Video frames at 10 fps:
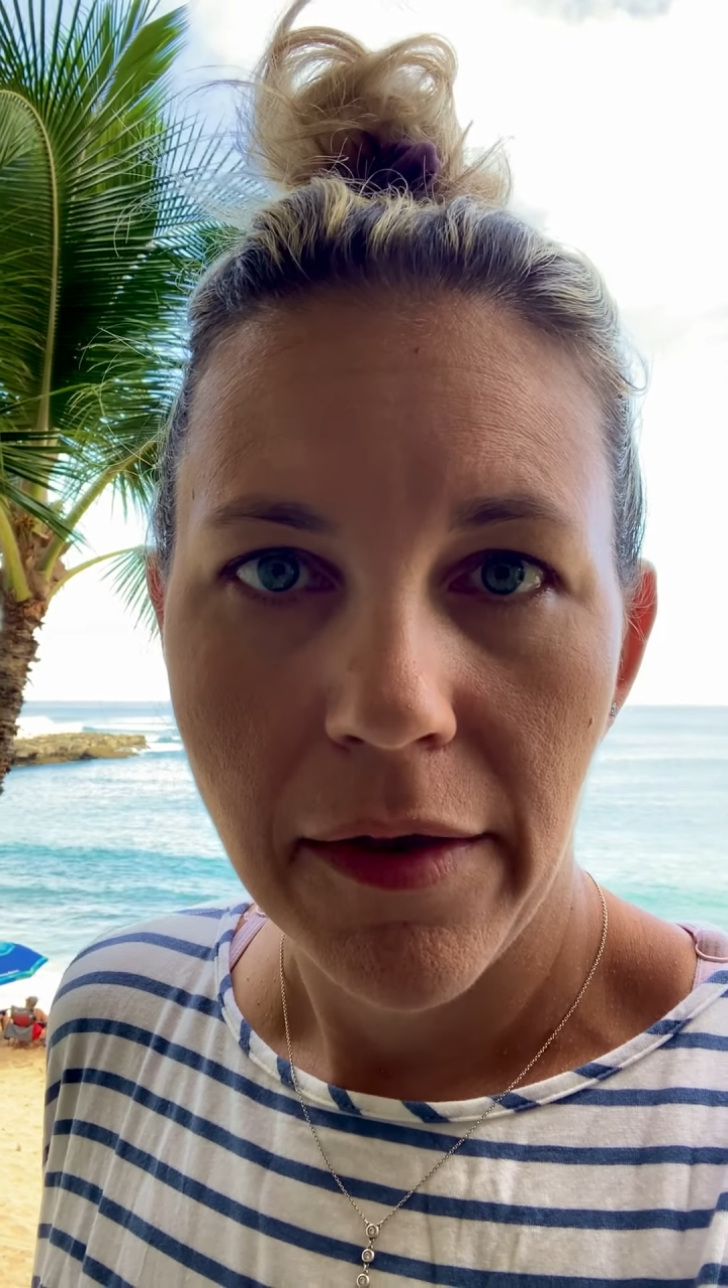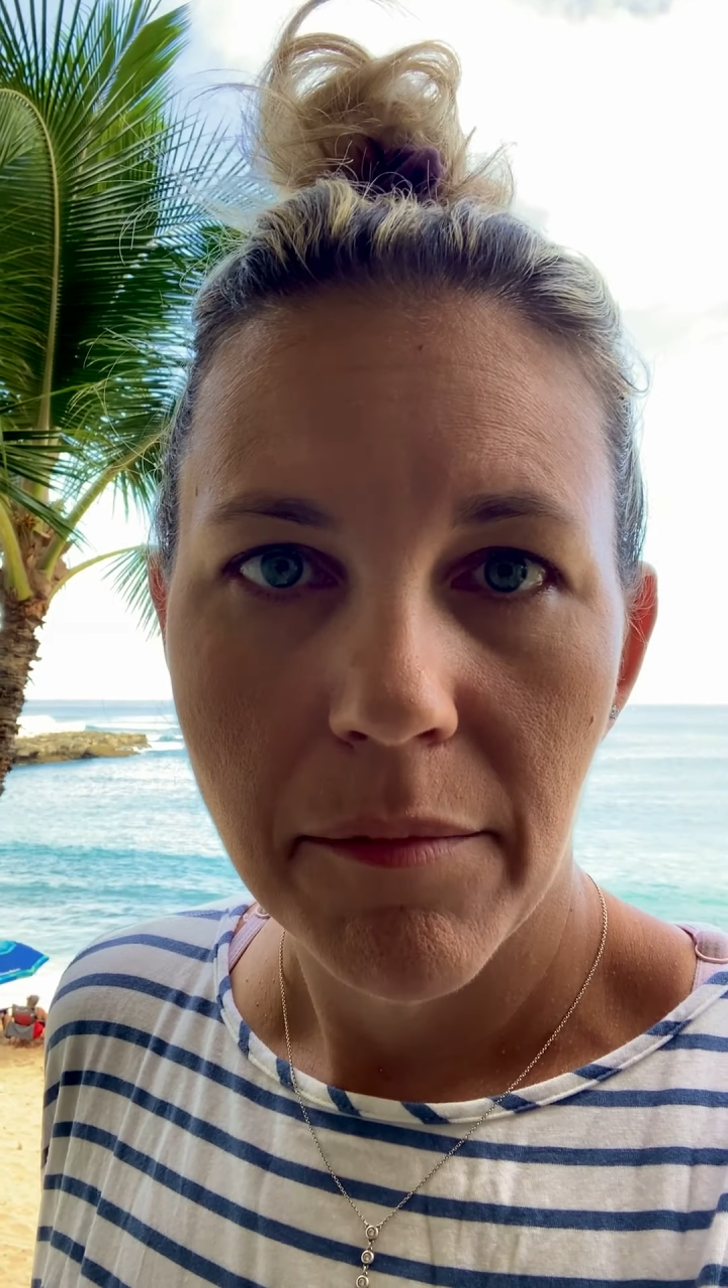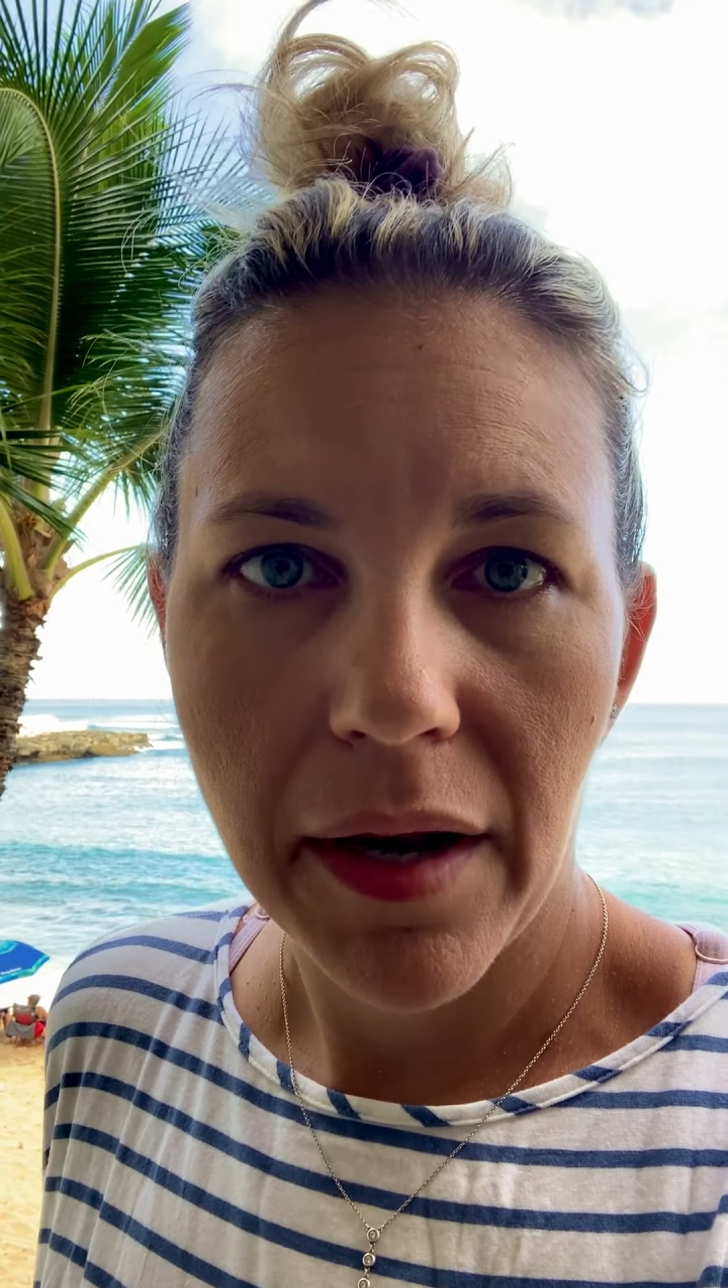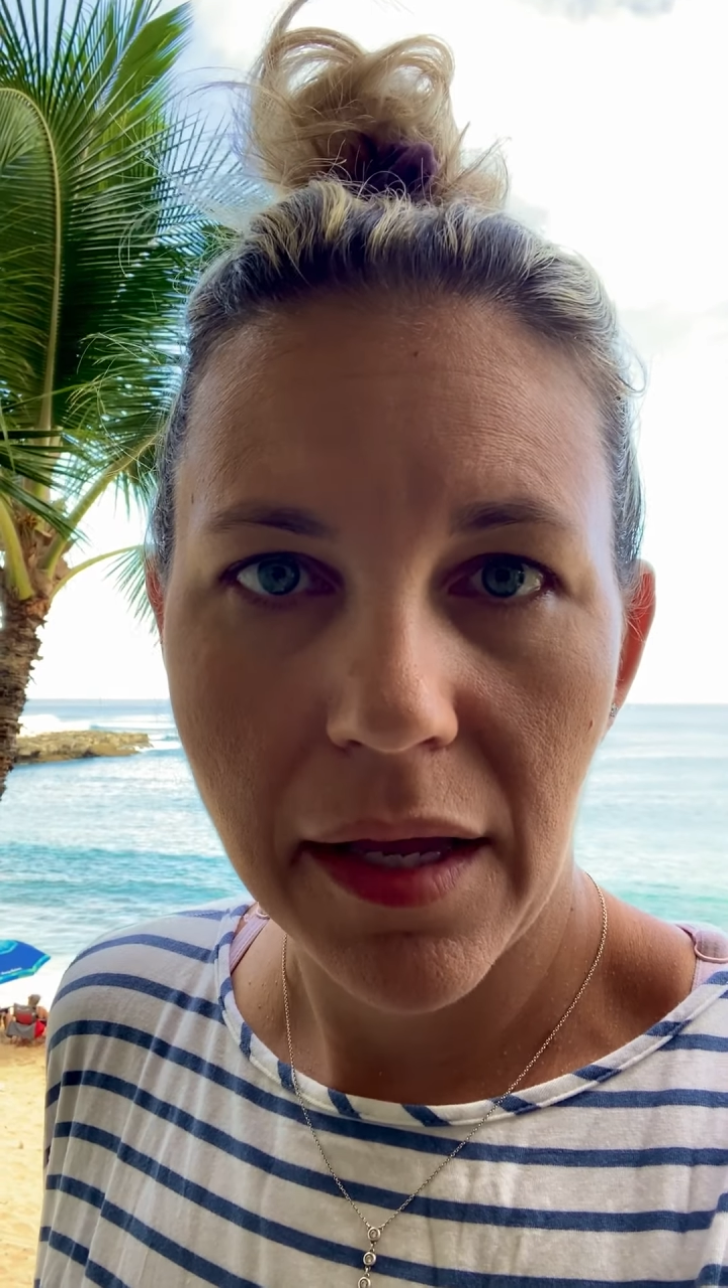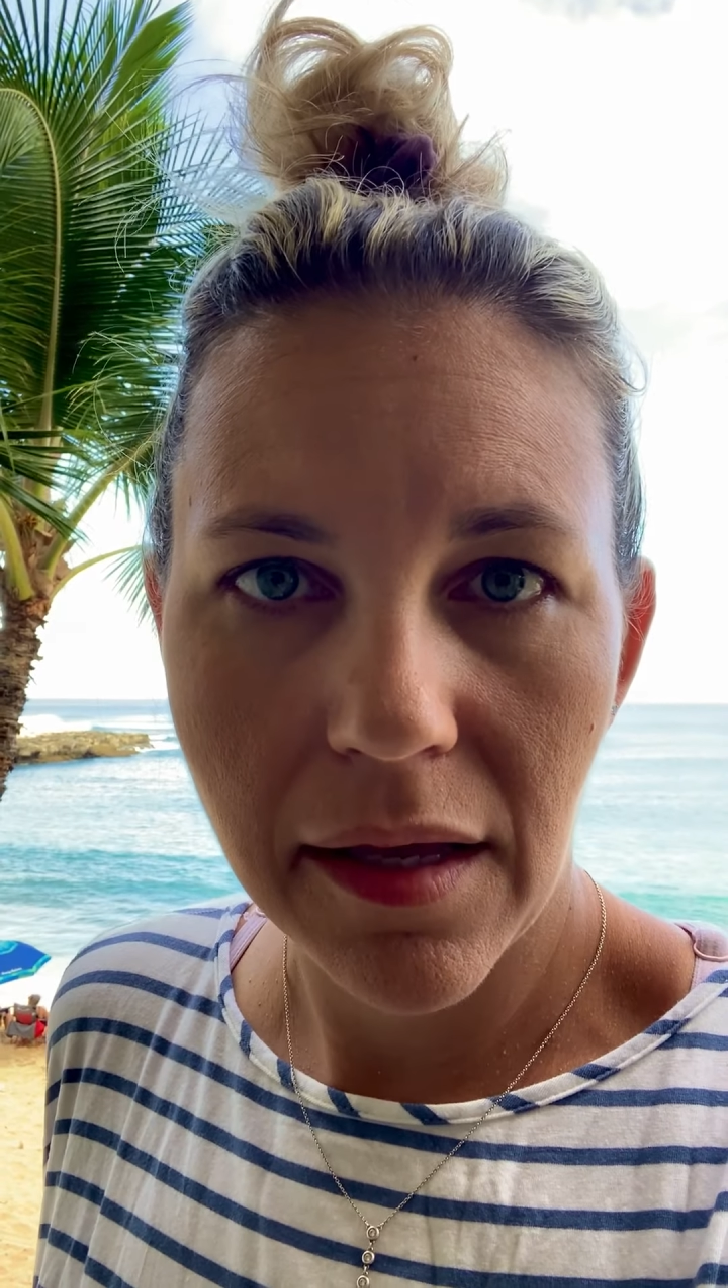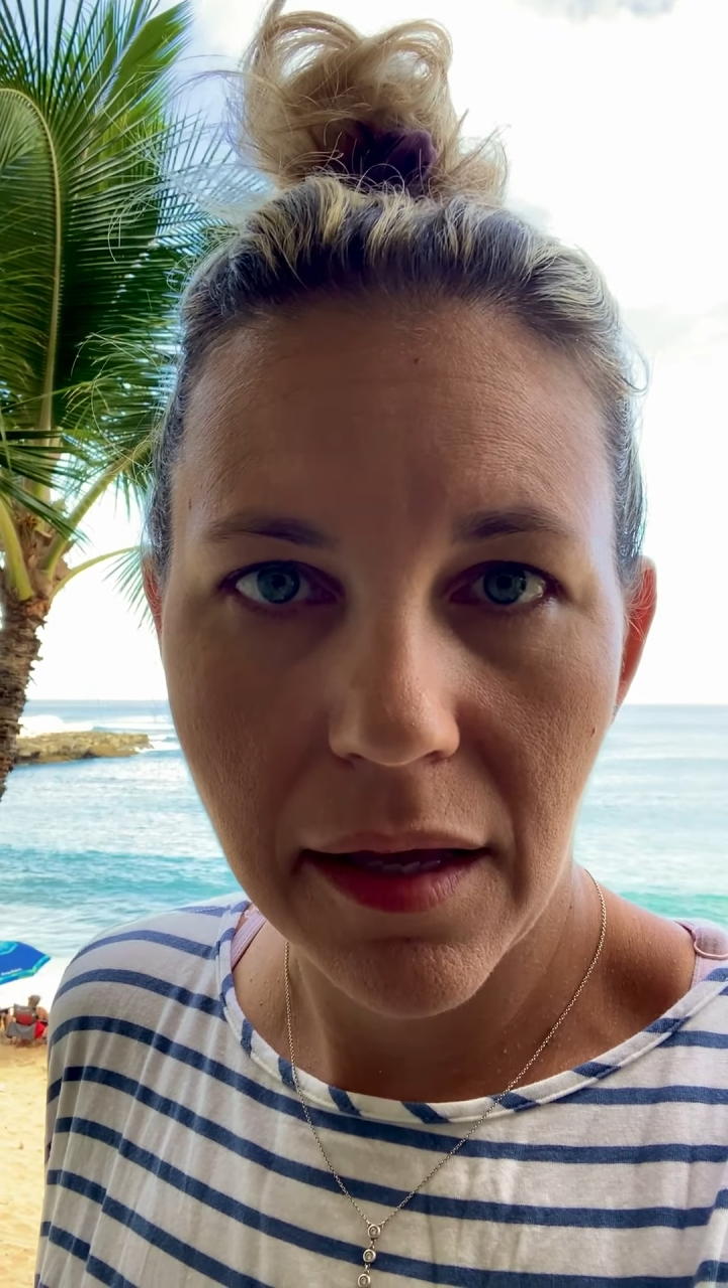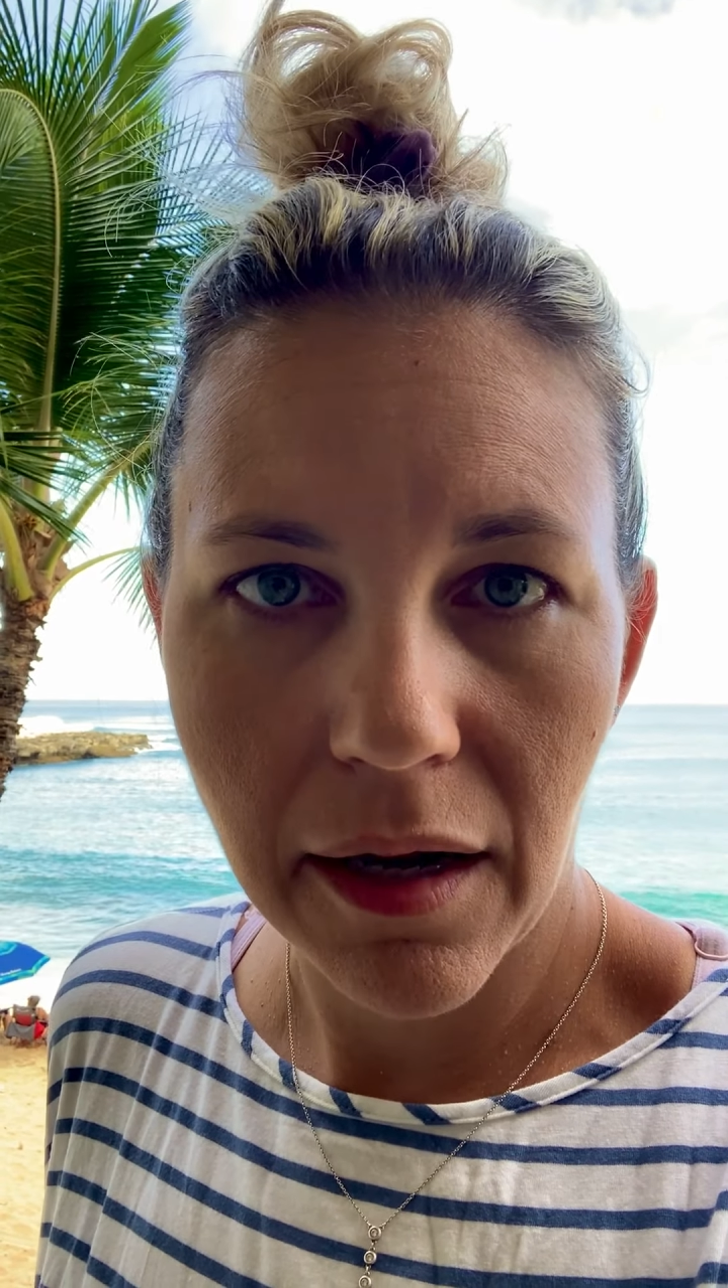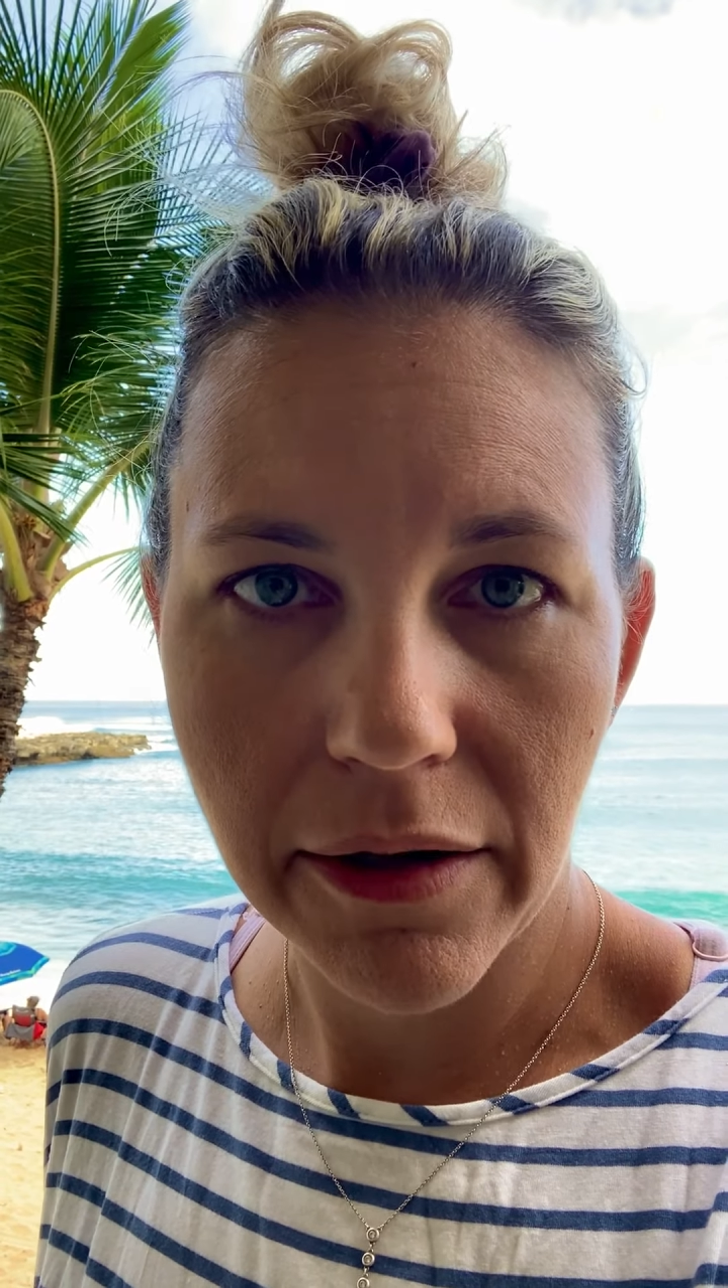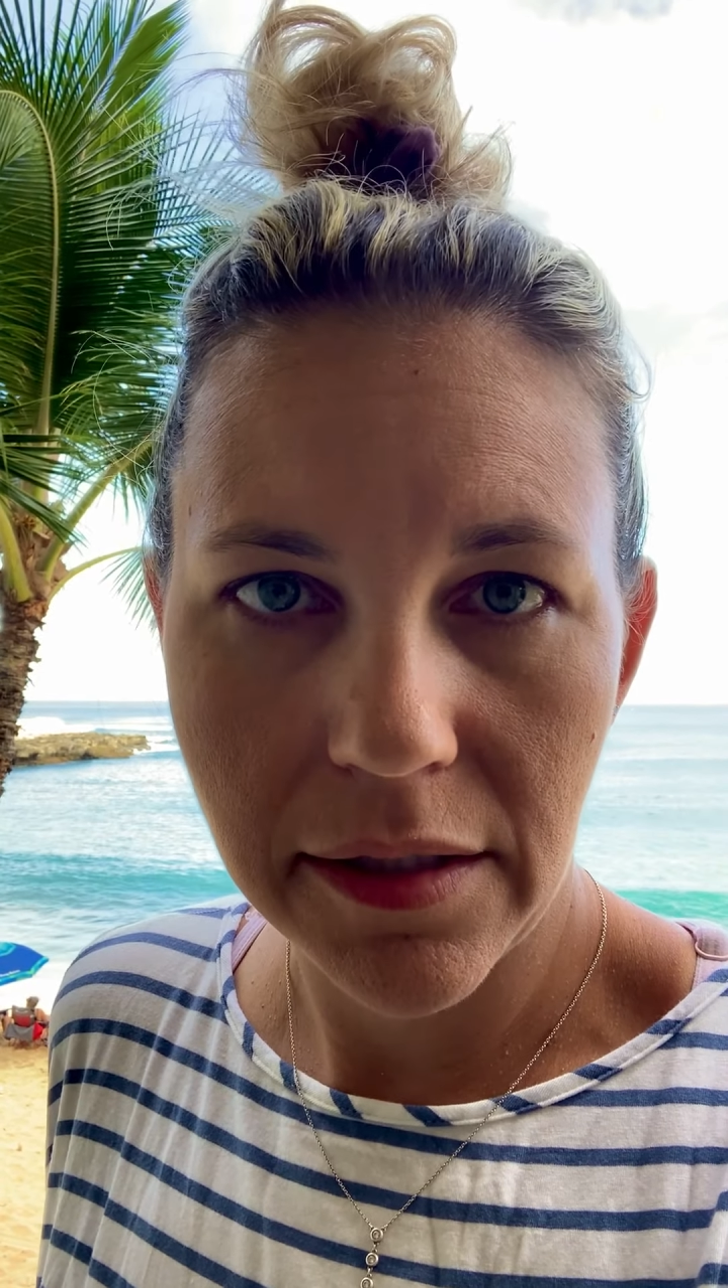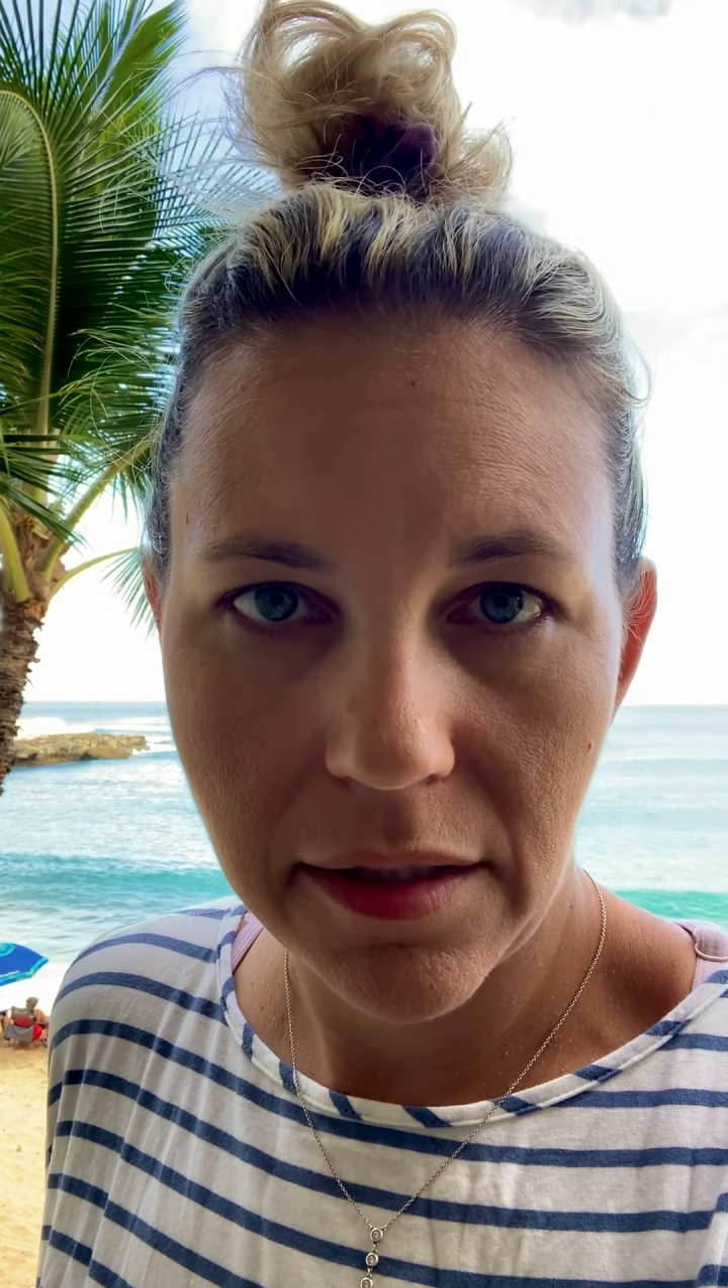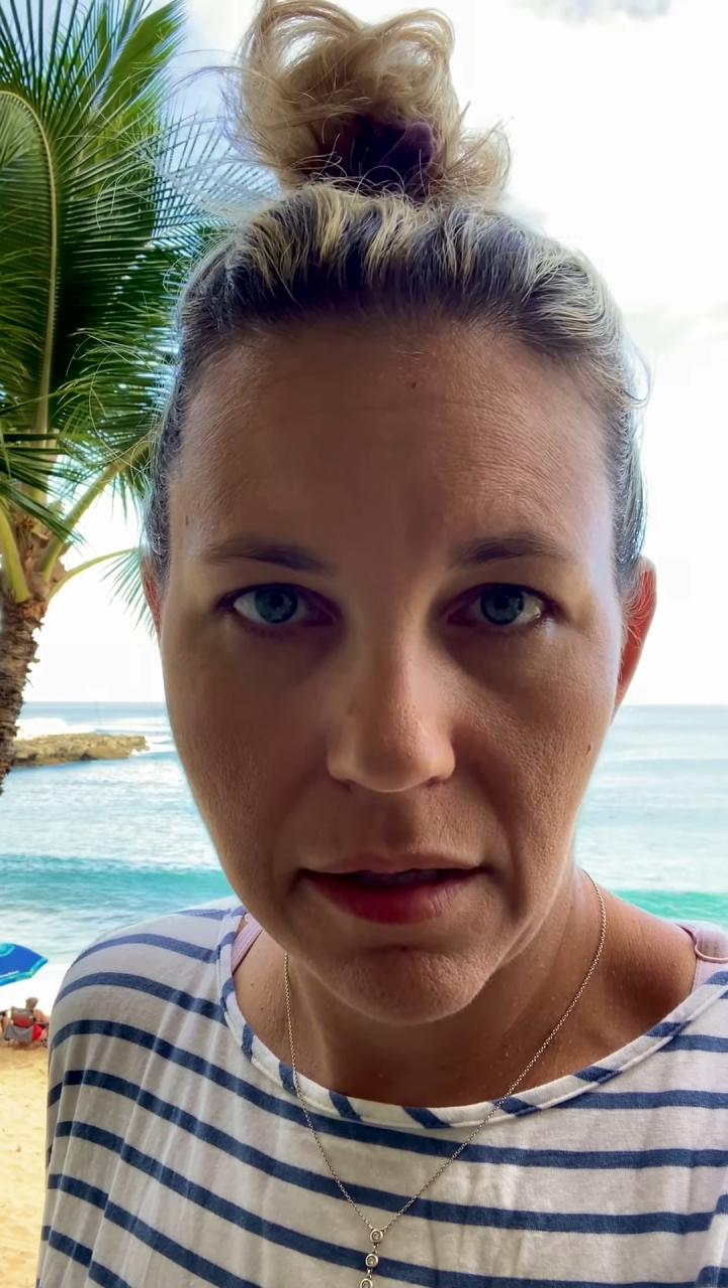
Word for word: but I guarantee